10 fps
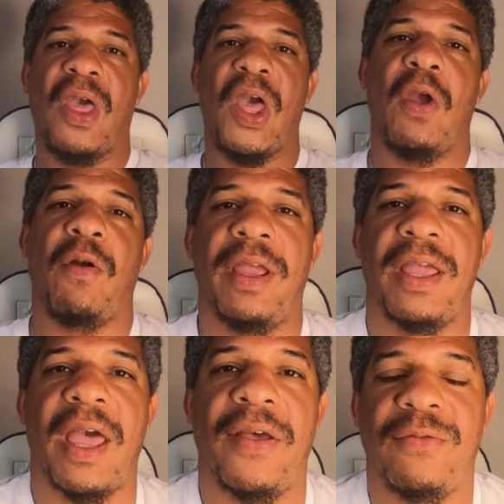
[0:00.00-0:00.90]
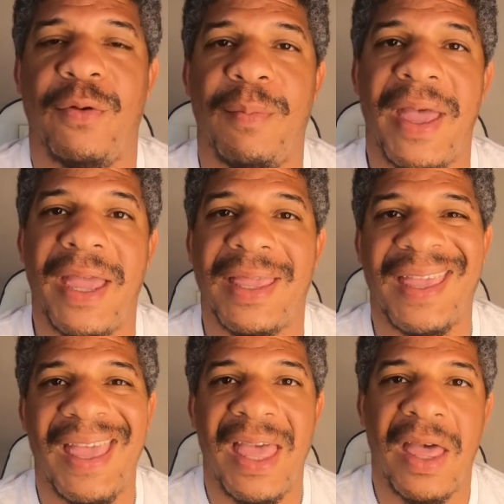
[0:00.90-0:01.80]
All right, guys, we're back.
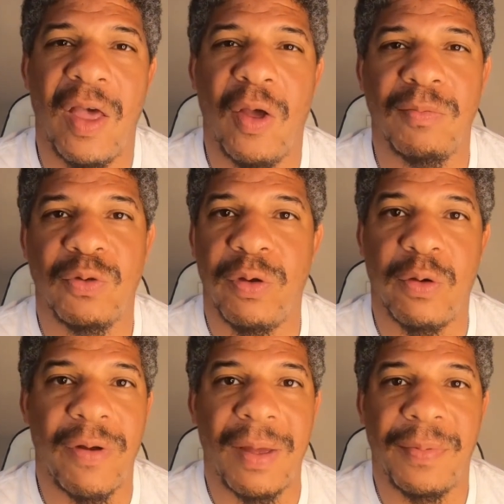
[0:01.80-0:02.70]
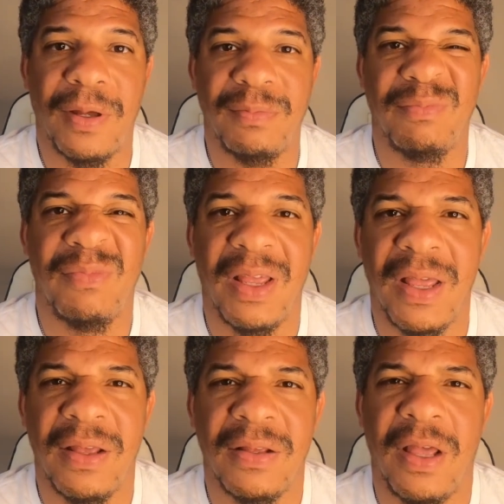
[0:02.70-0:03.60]
Quick wrap up.
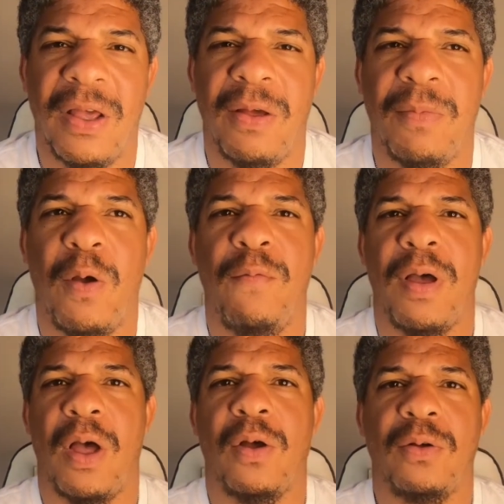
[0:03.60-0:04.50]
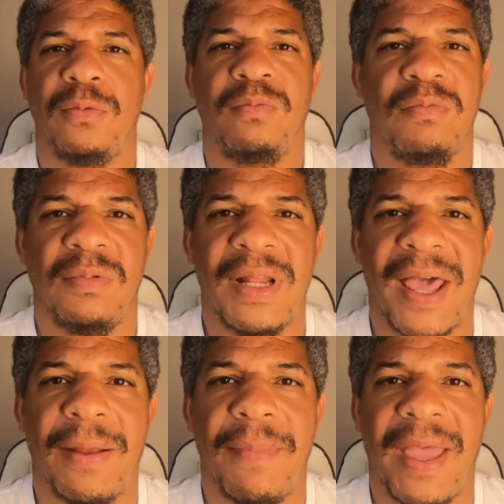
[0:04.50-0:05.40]
Overall,
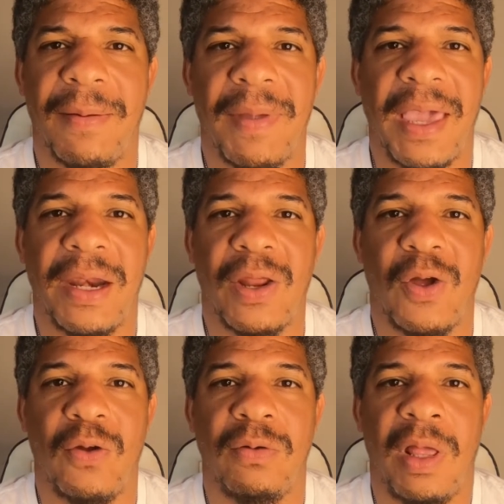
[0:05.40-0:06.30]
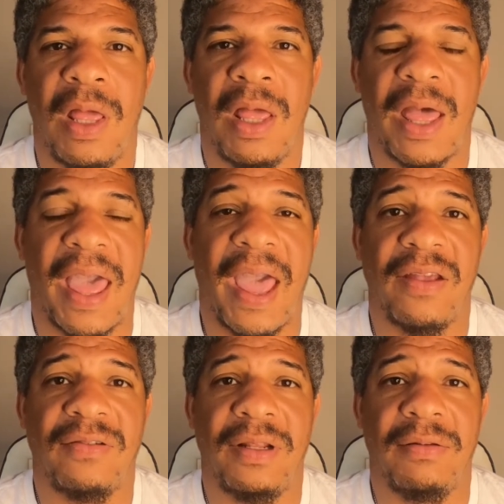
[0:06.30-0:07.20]
not a bad bait at all. I
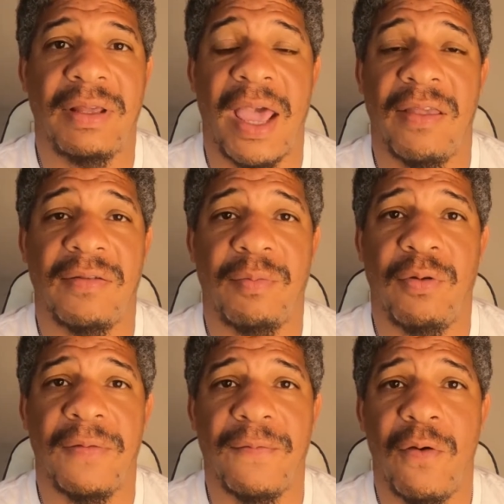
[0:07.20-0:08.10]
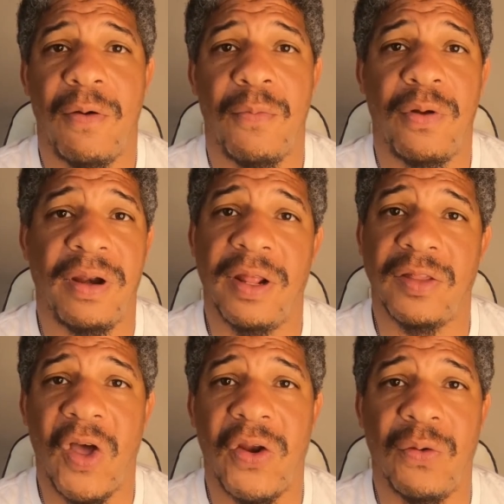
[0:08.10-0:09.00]
actually casted pretty far, more than I
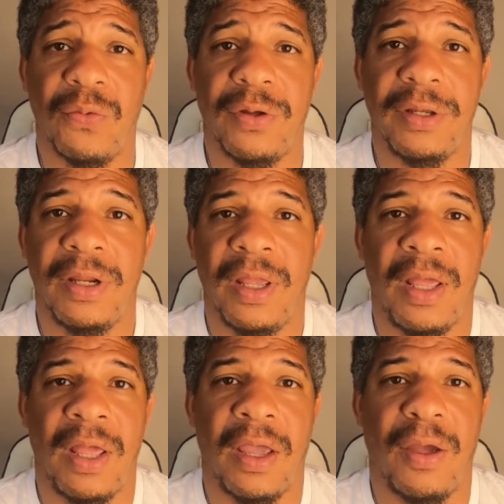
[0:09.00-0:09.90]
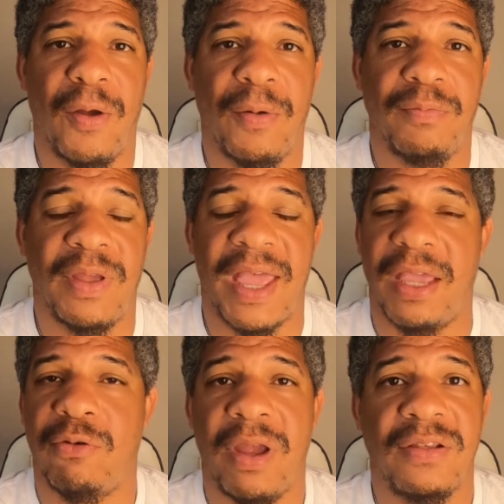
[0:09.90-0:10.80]
thought I would. It
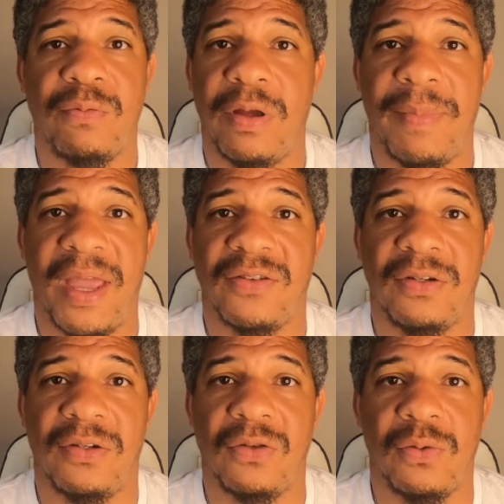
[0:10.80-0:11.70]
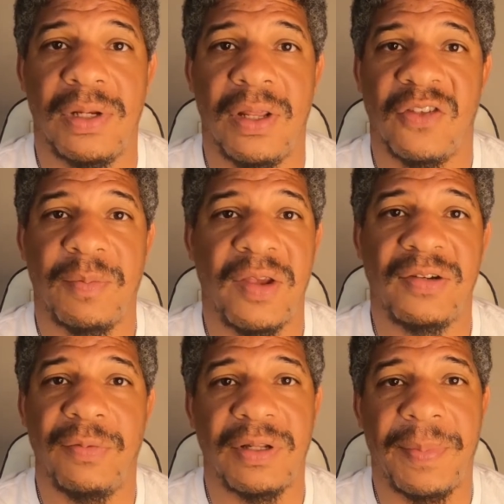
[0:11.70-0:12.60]
had great swim action to it,
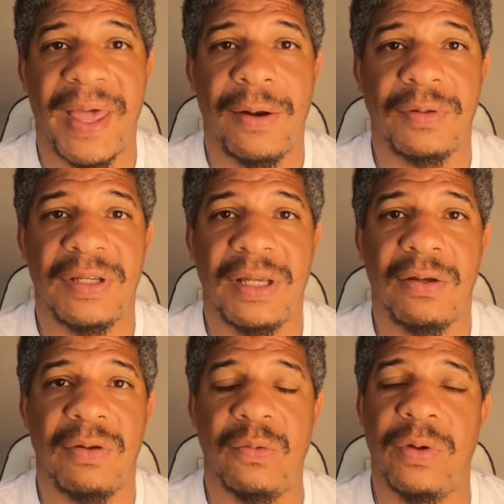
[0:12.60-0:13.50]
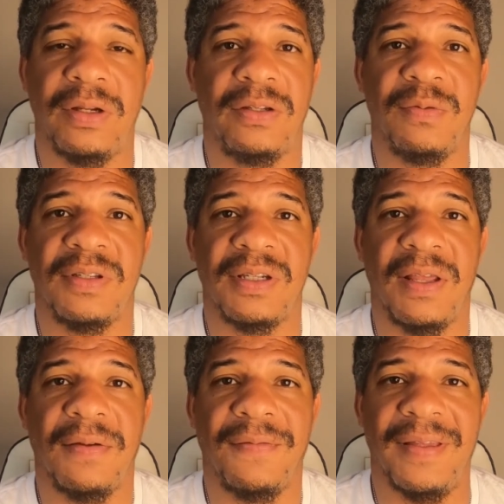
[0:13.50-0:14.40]
especially with the paddle tail. It wasn't too
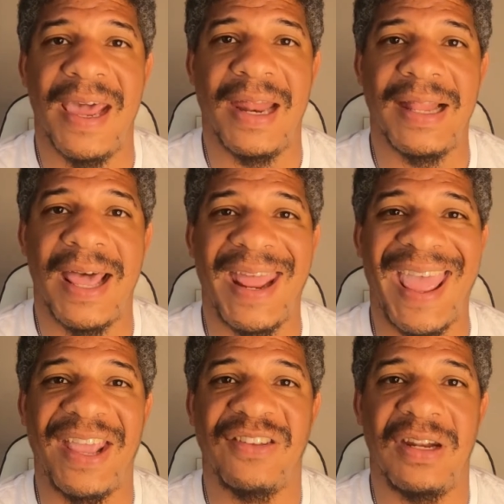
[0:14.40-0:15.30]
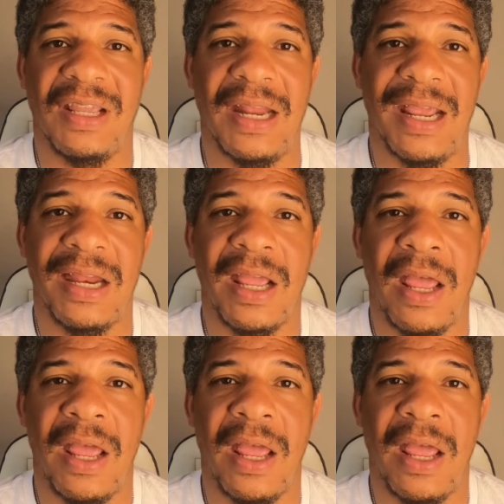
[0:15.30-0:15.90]
stiff. It got a lot of action in it.